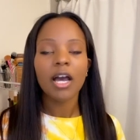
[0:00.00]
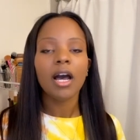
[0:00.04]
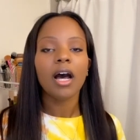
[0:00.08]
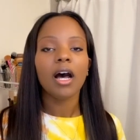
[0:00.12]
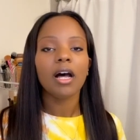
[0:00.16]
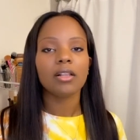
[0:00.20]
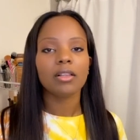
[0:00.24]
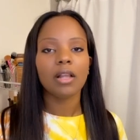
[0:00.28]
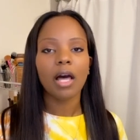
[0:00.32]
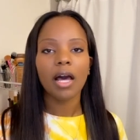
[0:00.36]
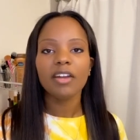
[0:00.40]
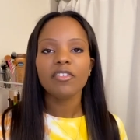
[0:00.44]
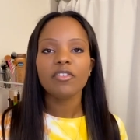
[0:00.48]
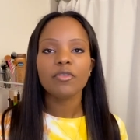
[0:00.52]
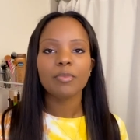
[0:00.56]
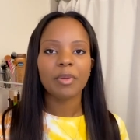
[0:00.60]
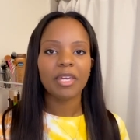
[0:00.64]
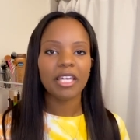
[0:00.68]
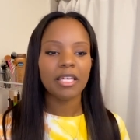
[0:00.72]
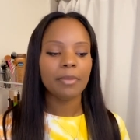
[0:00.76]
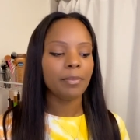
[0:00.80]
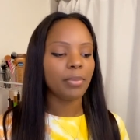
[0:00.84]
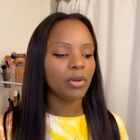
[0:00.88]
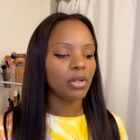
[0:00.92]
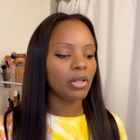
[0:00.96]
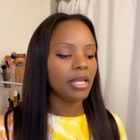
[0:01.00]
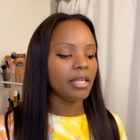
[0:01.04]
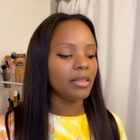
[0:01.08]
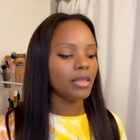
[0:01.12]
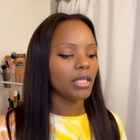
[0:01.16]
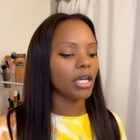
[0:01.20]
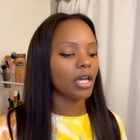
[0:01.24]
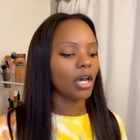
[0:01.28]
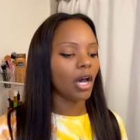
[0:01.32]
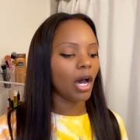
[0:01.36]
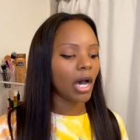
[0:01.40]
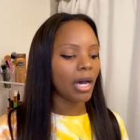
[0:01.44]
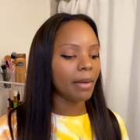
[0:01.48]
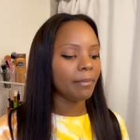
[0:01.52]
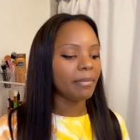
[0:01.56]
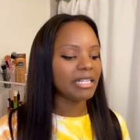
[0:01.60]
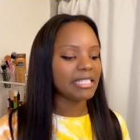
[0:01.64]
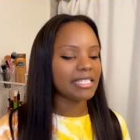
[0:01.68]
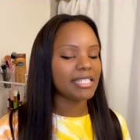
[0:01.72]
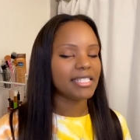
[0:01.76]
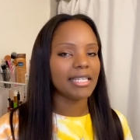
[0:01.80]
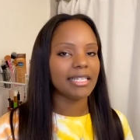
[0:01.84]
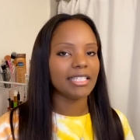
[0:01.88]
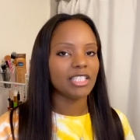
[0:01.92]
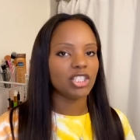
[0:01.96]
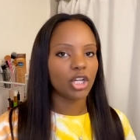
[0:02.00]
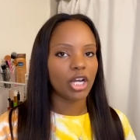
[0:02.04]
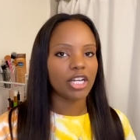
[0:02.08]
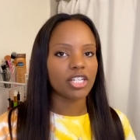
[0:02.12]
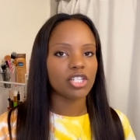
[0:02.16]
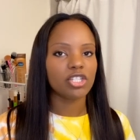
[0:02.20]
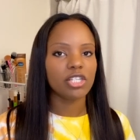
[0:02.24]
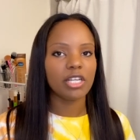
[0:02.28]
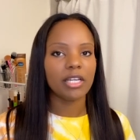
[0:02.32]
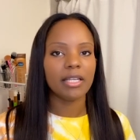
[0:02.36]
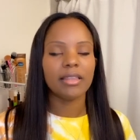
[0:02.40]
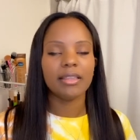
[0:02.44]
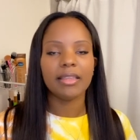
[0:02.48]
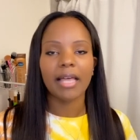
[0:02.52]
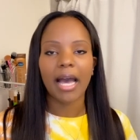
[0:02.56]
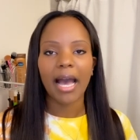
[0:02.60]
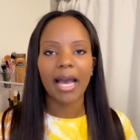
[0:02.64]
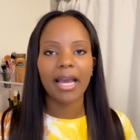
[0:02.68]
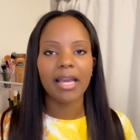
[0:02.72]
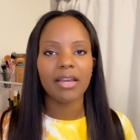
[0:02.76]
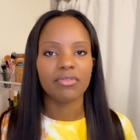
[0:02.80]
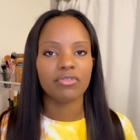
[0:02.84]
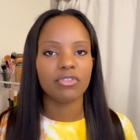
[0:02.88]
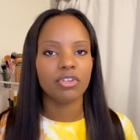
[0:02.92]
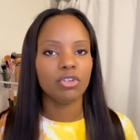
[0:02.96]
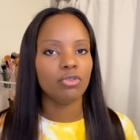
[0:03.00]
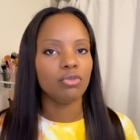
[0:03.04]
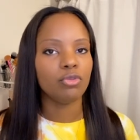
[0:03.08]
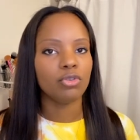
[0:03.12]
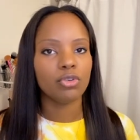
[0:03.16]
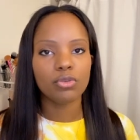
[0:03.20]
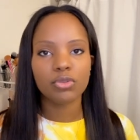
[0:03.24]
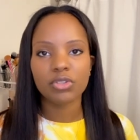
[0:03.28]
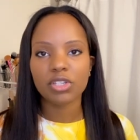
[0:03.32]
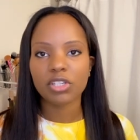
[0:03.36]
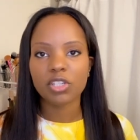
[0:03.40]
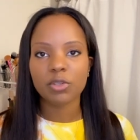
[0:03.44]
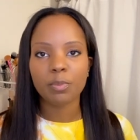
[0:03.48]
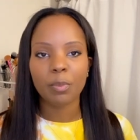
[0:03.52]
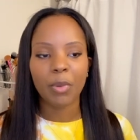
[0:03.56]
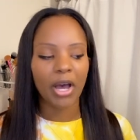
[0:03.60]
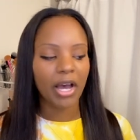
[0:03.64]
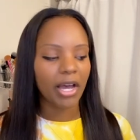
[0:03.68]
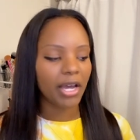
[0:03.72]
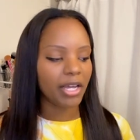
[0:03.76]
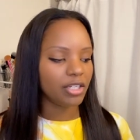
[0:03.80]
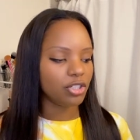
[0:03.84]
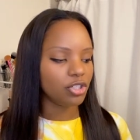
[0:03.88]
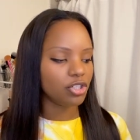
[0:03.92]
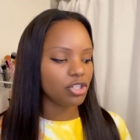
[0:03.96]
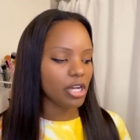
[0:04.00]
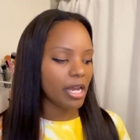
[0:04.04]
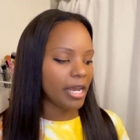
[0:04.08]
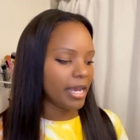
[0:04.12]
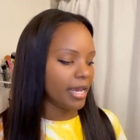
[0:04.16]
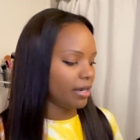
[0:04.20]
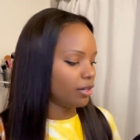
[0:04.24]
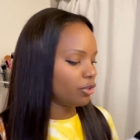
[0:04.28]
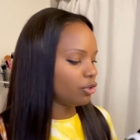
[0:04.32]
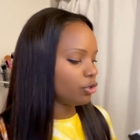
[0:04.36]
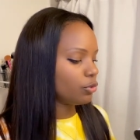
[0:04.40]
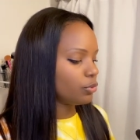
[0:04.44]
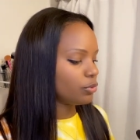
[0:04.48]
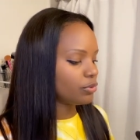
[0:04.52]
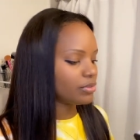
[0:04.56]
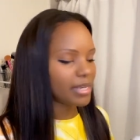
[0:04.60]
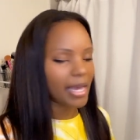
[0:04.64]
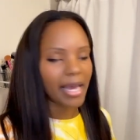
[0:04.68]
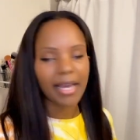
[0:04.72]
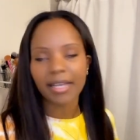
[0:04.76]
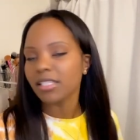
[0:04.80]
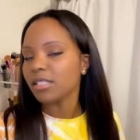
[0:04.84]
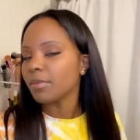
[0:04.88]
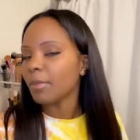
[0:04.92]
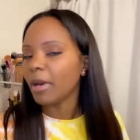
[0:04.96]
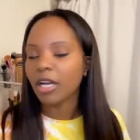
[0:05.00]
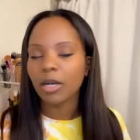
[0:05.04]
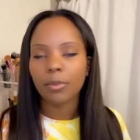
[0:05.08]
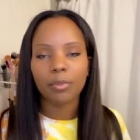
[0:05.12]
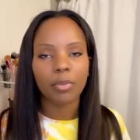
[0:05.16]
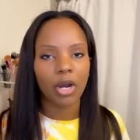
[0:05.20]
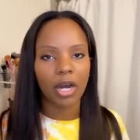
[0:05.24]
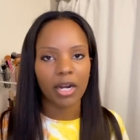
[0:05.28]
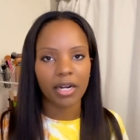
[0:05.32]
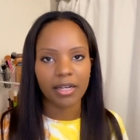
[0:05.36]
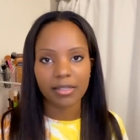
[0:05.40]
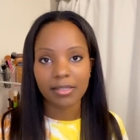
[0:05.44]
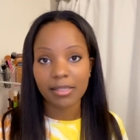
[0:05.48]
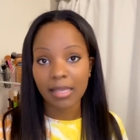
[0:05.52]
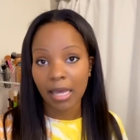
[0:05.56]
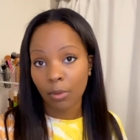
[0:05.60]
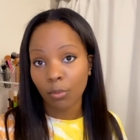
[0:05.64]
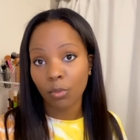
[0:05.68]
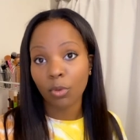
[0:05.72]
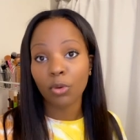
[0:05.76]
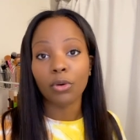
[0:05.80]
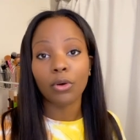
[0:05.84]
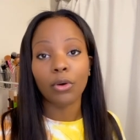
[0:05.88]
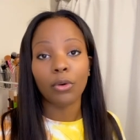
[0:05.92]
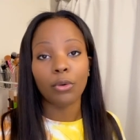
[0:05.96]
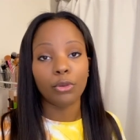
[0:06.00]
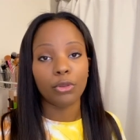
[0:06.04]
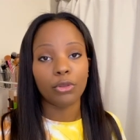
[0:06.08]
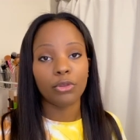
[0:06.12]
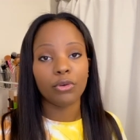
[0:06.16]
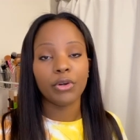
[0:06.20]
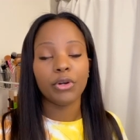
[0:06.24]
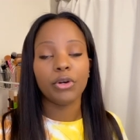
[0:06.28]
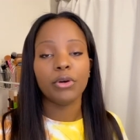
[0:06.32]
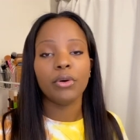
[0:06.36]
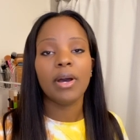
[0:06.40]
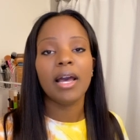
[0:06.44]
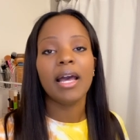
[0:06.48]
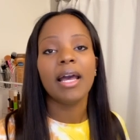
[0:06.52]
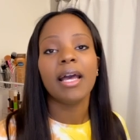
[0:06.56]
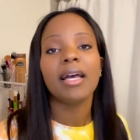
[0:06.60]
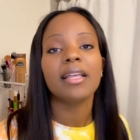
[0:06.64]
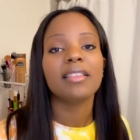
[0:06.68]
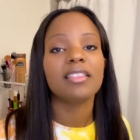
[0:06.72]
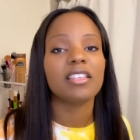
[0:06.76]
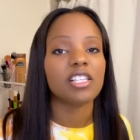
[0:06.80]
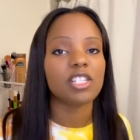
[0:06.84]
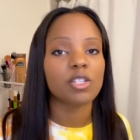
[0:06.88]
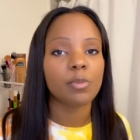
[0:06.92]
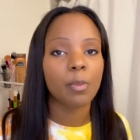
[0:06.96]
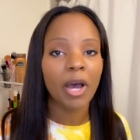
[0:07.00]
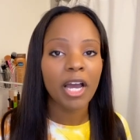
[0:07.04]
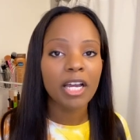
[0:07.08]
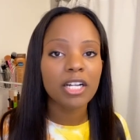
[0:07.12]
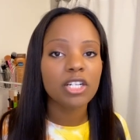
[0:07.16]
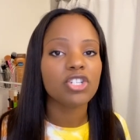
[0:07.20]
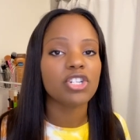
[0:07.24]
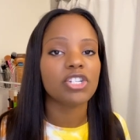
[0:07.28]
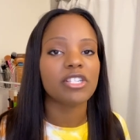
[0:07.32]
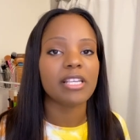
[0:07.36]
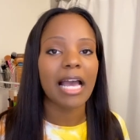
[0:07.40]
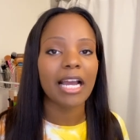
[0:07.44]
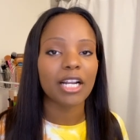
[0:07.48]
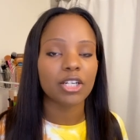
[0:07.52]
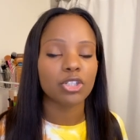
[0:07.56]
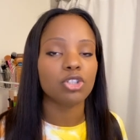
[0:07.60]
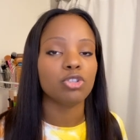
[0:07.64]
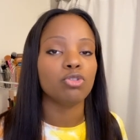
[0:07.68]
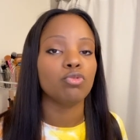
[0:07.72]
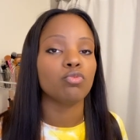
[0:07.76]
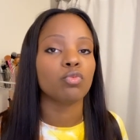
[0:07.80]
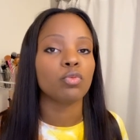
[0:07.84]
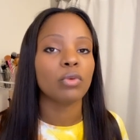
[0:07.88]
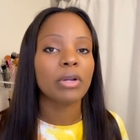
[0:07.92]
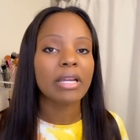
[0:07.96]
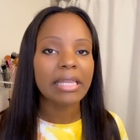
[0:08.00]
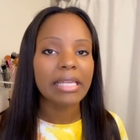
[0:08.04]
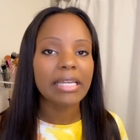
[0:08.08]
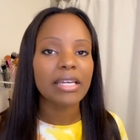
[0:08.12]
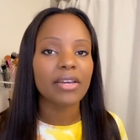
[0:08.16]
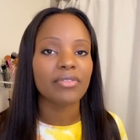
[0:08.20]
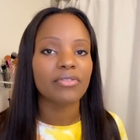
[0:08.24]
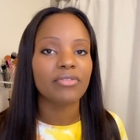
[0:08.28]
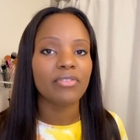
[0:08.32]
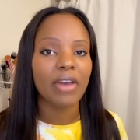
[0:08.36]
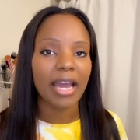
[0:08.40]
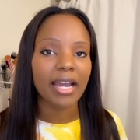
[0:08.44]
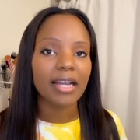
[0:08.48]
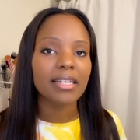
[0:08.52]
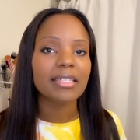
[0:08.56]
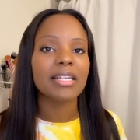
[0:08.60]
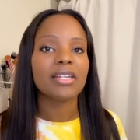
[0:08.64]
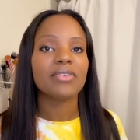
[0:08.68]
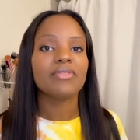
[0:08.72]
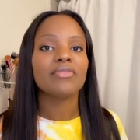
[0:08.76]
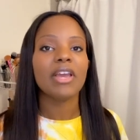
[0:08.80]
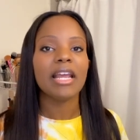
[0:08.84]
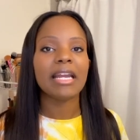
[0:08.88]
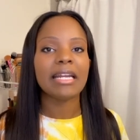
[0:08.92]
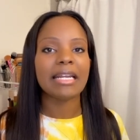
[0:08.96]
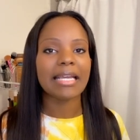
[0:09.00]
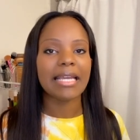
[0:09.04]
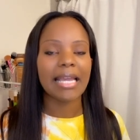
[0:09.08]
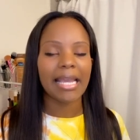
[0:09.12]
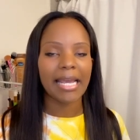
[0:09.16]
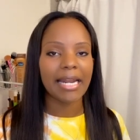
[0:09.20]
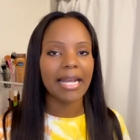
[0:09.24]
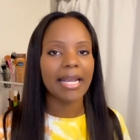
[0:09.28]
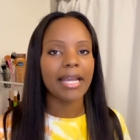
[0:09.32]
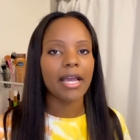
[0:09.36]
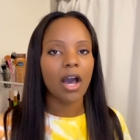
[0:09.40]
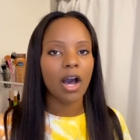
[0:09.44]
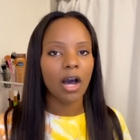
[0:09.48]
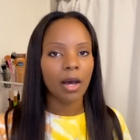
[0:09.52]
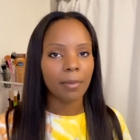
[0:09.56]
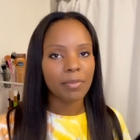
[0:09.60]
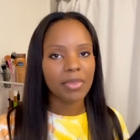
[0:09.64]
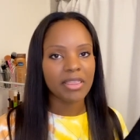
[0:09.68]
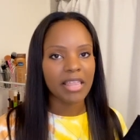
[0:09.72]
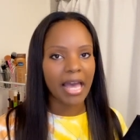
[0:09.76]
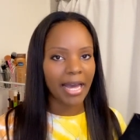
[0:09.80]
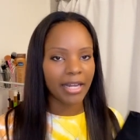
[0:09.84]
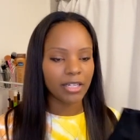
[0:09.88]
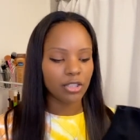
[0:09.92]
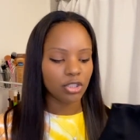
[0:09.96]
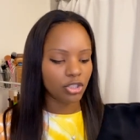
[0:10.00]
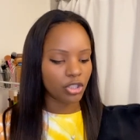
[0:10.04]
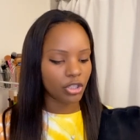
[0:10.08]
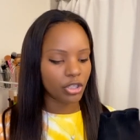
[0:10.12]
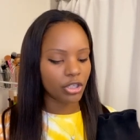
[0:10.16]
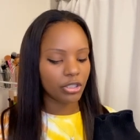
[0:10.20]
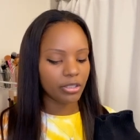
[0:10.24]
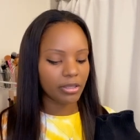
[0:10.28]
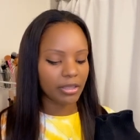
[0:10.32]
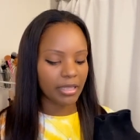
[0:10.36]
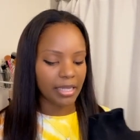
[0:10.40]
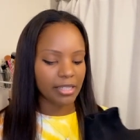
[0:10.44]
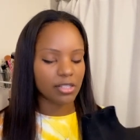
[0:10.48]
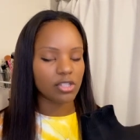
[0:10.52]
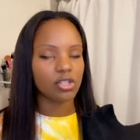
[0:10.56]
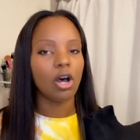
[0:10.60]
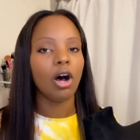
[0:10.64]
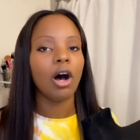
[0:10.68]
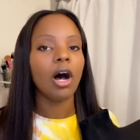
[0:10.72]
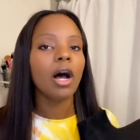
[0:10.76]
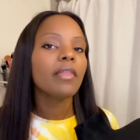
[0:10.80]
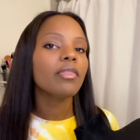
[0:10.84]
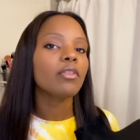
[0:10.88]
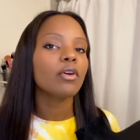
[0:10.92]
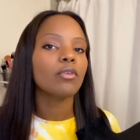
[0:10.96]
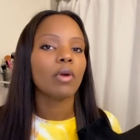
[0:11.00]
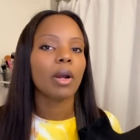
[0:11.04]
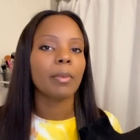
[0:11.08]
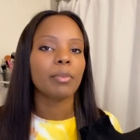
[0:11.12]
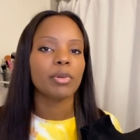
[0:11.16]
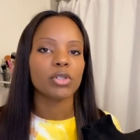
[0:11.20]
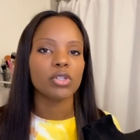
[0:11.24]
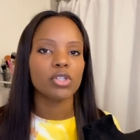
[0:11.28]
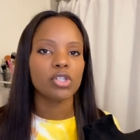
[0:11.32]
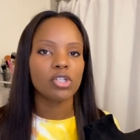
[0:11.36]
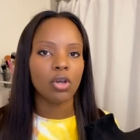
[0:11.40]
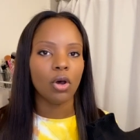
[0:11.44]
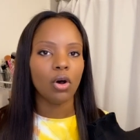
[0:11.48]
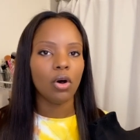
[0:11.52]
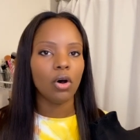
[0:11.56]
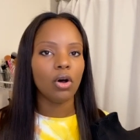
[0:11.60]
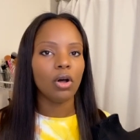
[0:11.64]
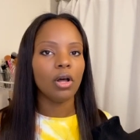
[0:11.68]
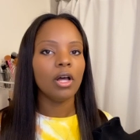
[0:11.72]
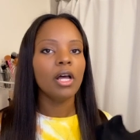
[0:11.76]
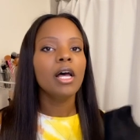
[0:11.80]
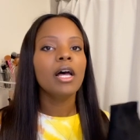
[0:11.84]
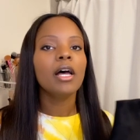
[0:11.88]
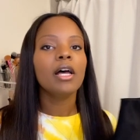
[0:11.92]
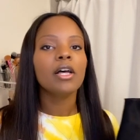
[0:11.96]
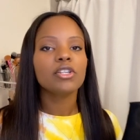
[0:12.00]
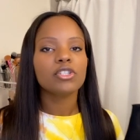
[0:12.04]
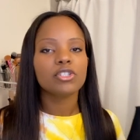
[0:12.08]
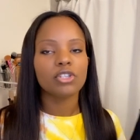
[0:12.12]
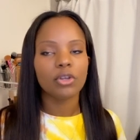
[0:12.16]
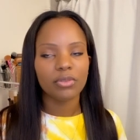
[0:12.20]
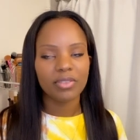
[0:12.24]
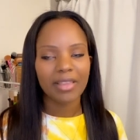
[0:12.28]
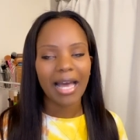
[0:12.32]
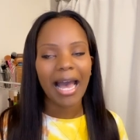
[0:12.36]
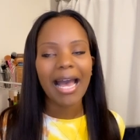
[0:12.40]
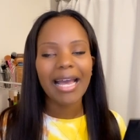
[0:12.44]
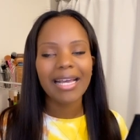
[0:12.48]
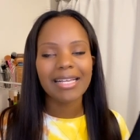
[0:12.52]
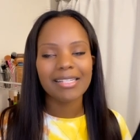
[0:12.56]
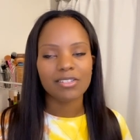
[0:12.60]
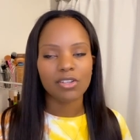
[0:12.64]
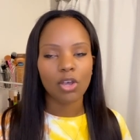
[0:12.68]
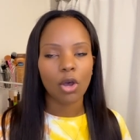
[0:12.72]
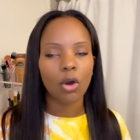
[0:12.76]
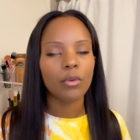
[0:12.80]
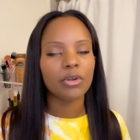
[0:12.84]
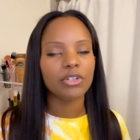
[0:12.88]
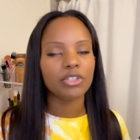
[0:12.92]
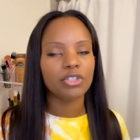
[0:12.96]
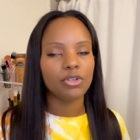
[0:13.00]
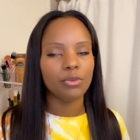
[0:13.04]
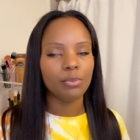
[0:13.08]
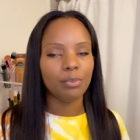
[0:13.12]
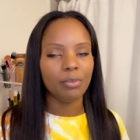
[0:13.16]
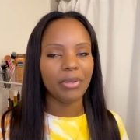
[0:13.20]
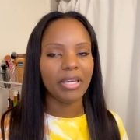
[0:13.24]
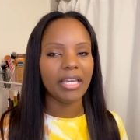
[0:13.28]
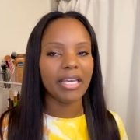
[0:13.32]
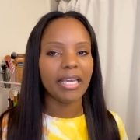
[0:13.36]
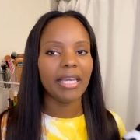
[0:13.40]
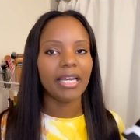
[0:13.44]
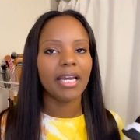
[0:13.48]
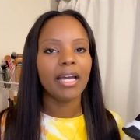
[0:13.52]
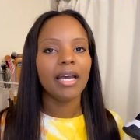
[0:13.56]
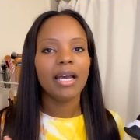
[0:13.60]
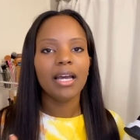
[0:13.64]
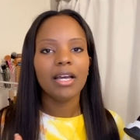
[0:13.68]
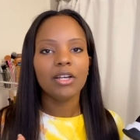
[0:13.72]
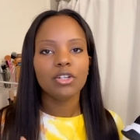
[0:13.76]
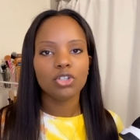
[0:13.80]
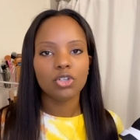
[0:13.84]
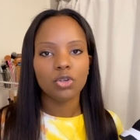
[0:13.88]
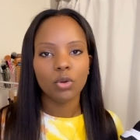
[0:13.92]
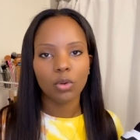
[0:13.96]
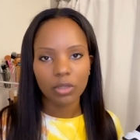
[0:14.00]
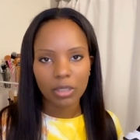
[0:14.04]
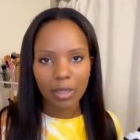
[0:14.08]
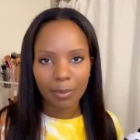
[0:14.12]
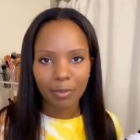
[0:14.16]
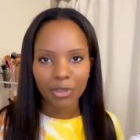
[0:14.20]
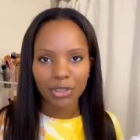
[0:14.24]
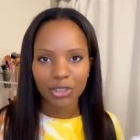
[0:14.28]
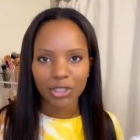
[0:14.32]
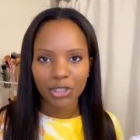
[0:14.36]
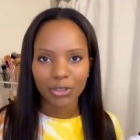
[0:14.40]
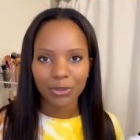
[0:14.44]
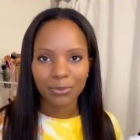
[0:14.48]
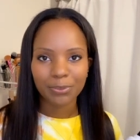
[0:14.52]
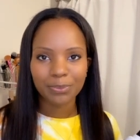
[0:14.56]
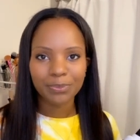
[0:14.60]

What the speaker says: A lot of people in the comments suggested that if you use a sponge and use X amount of products that will go through, the sponge is actually really effective in getting up that dirt that's on the rubber sole, so that is going to be tool number 2.